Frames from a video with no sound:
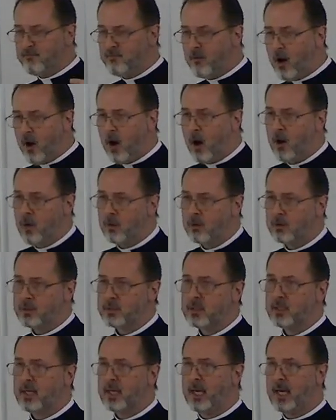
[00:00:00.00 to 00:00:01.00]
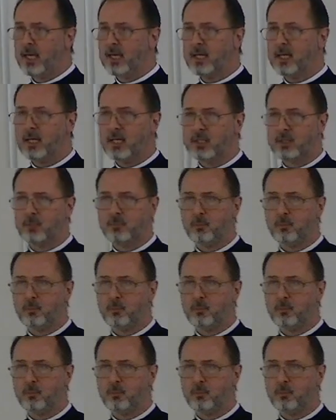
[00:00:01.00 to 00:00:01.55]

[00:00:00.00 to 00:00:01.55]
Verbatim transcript: falls in his